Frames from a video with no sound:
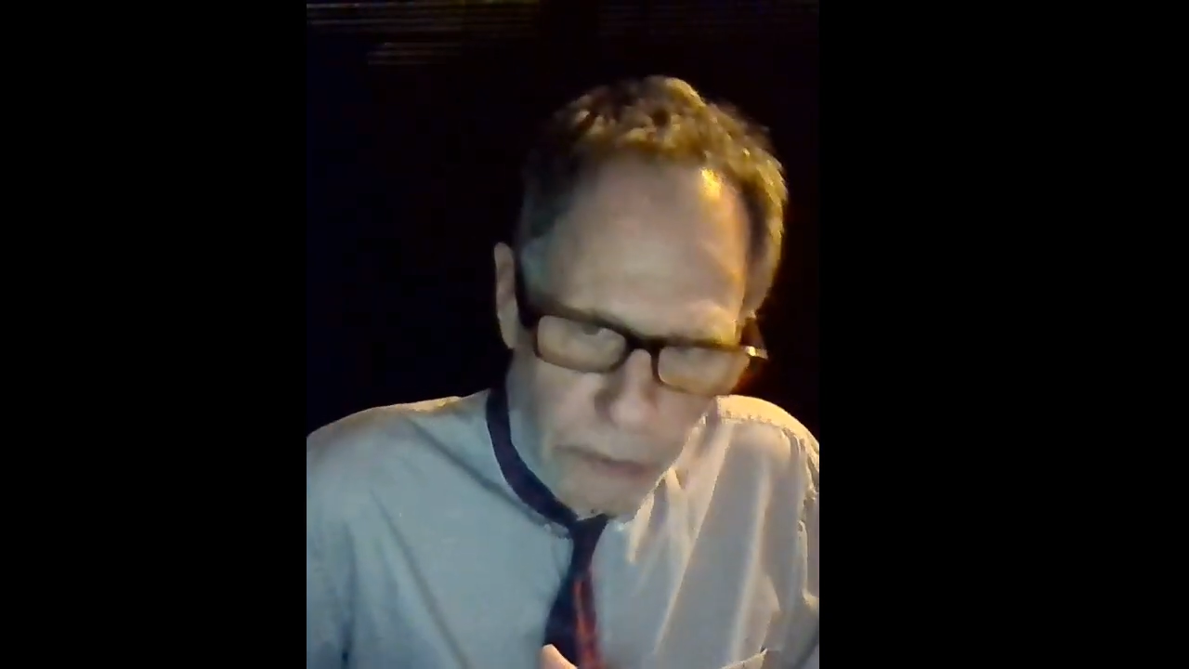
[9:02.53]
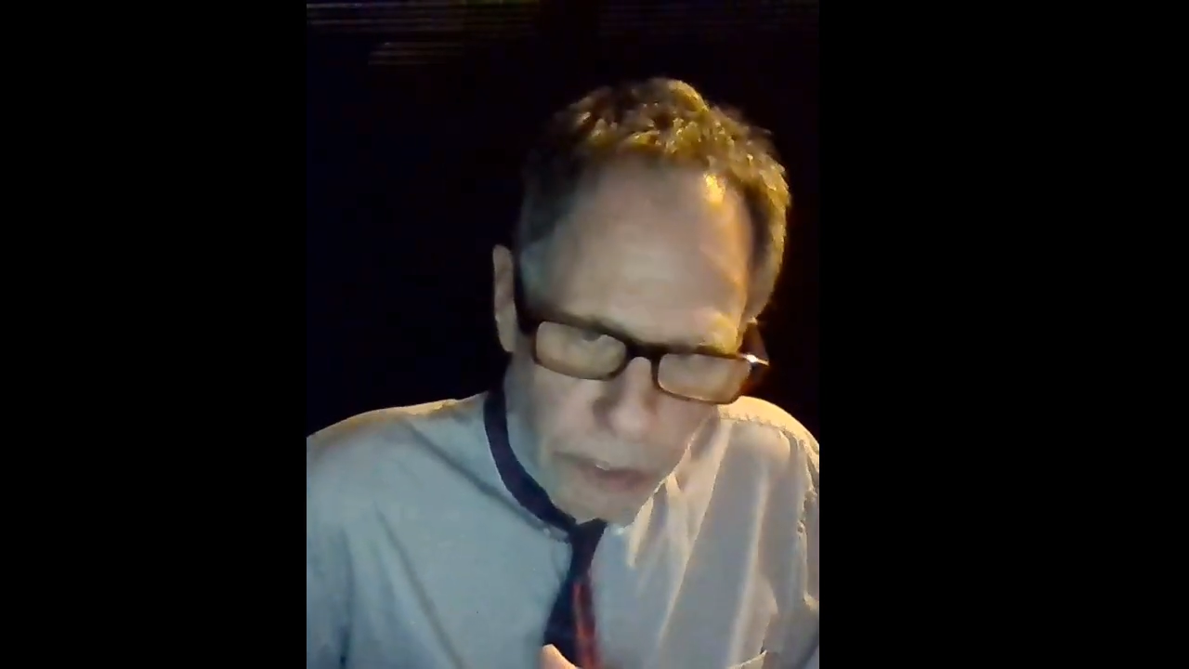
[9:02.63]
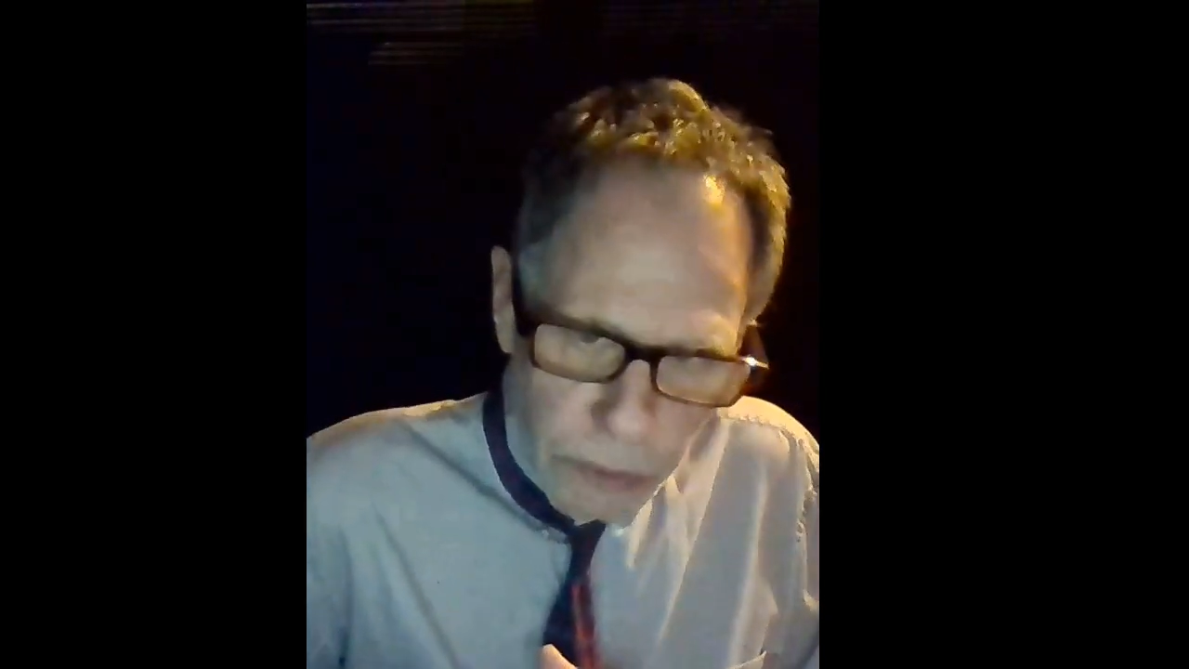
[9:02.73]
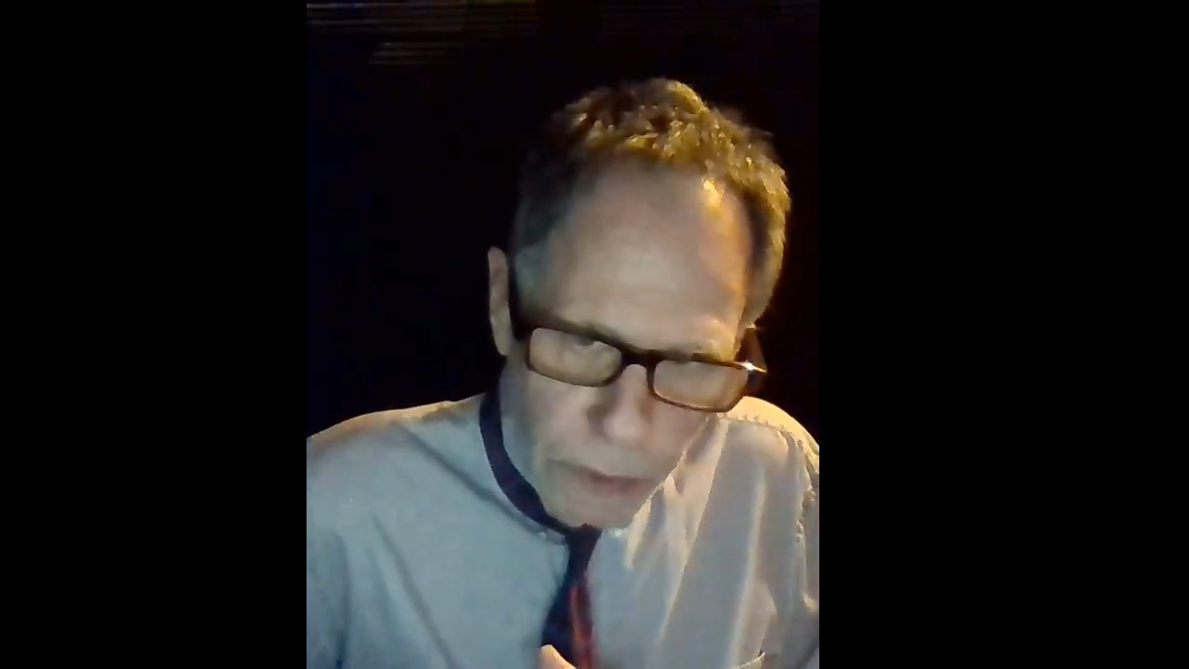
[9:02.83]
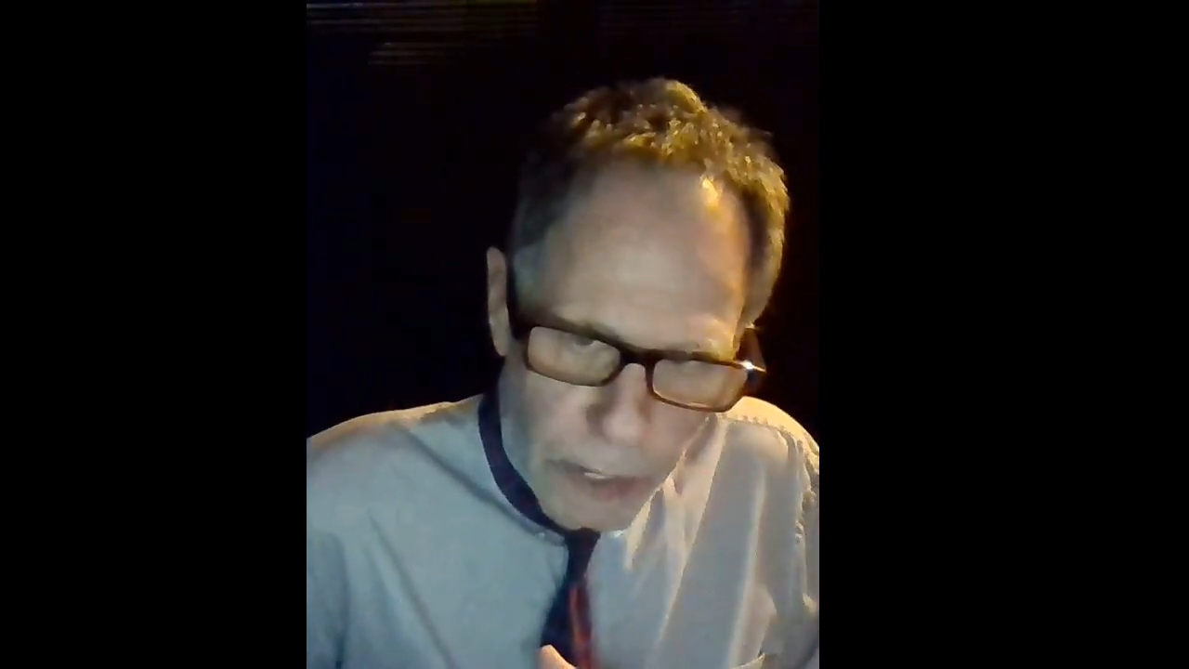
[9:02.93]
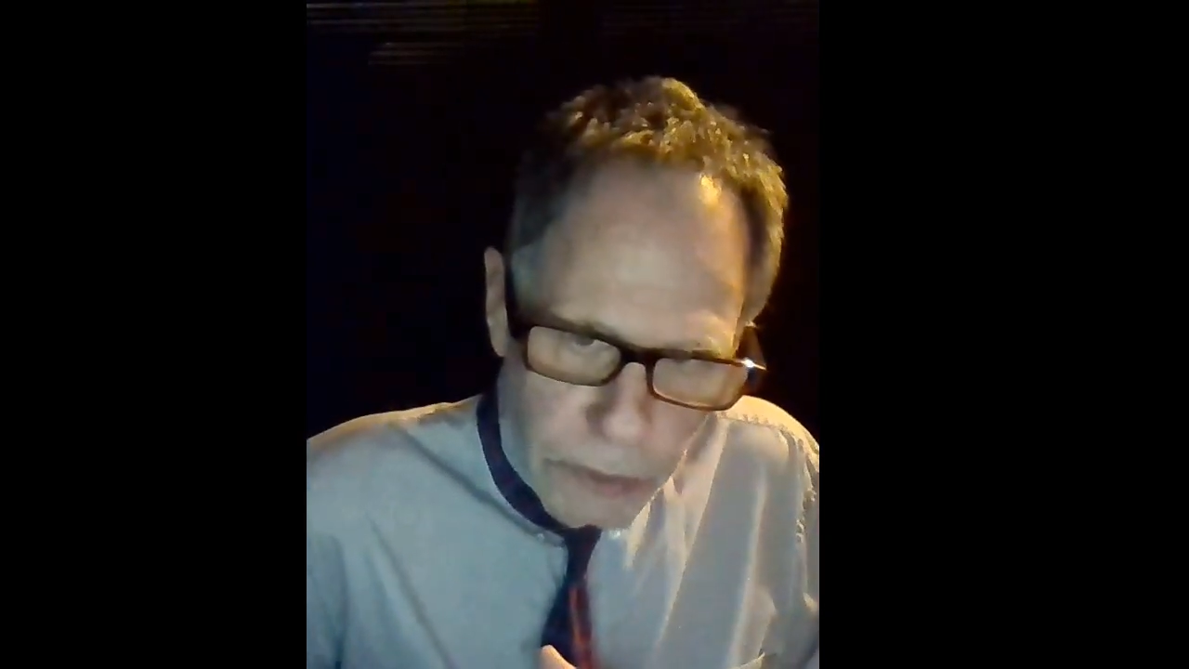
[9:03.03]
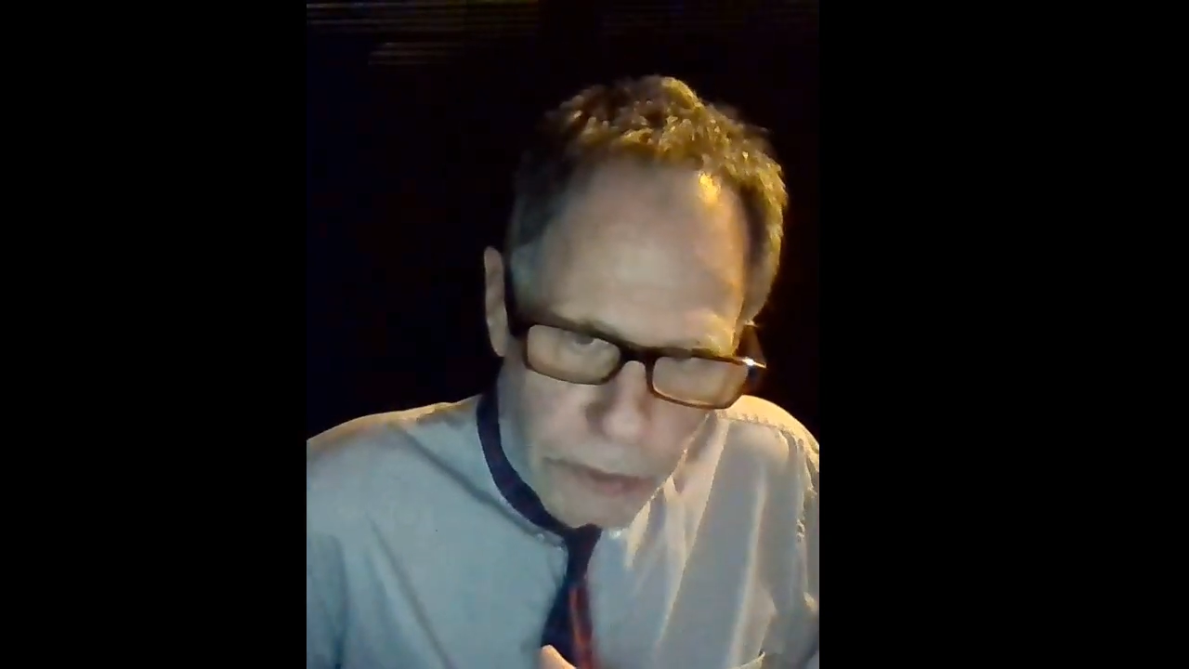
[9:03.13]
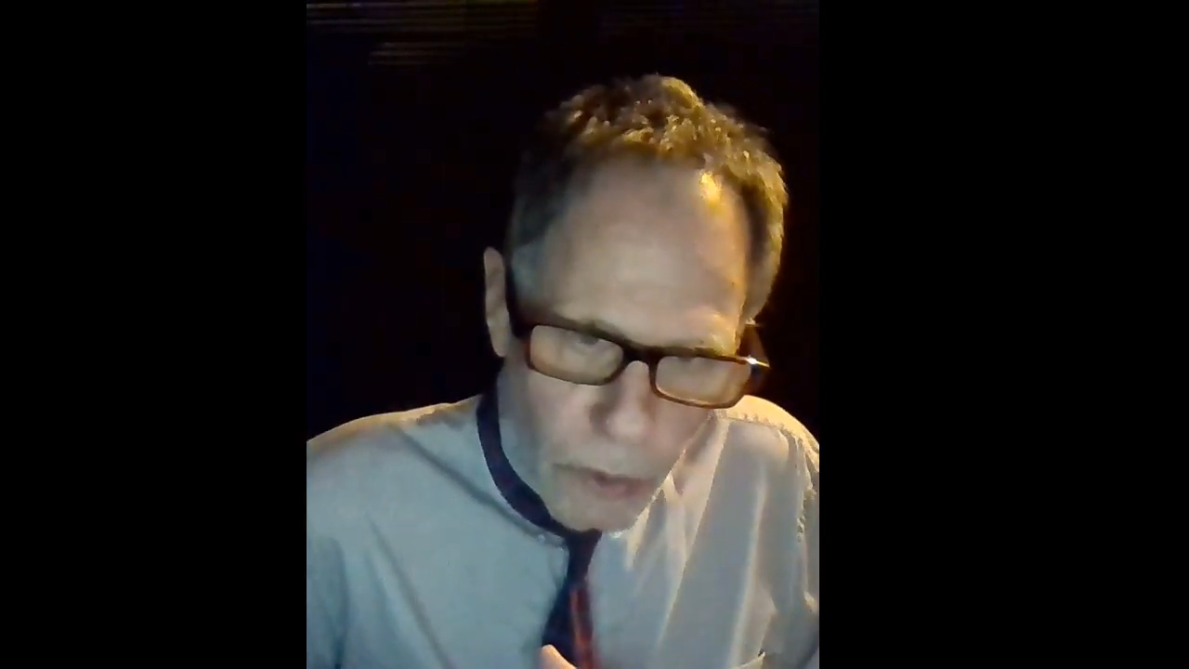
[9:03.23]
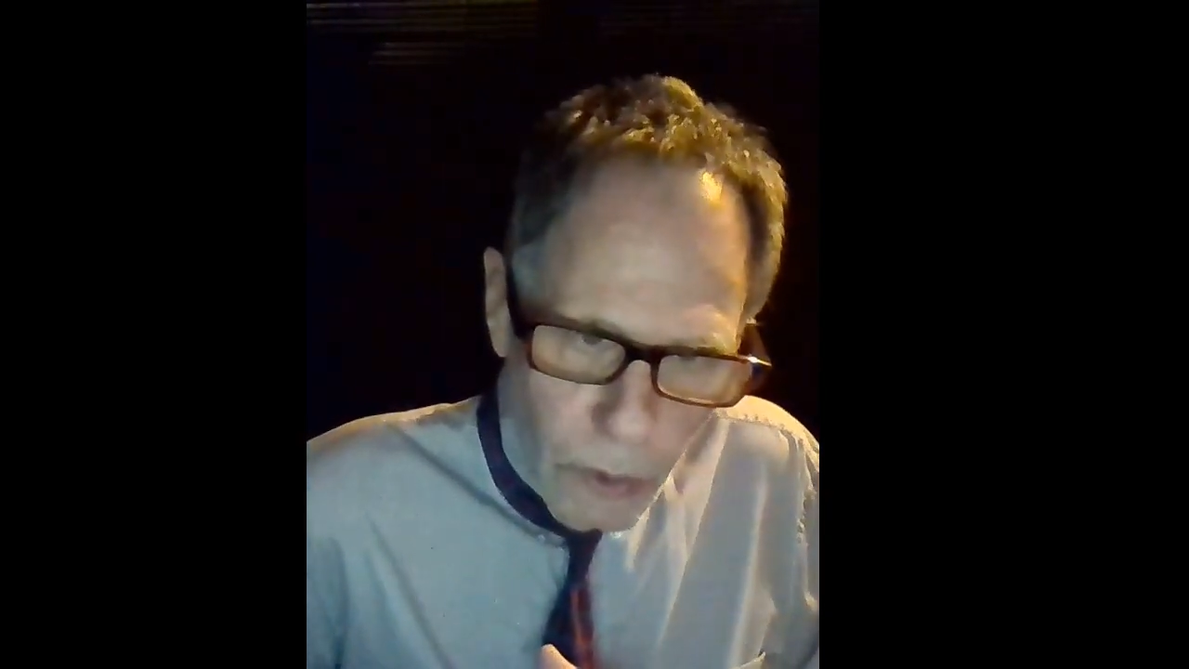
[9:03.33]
of his great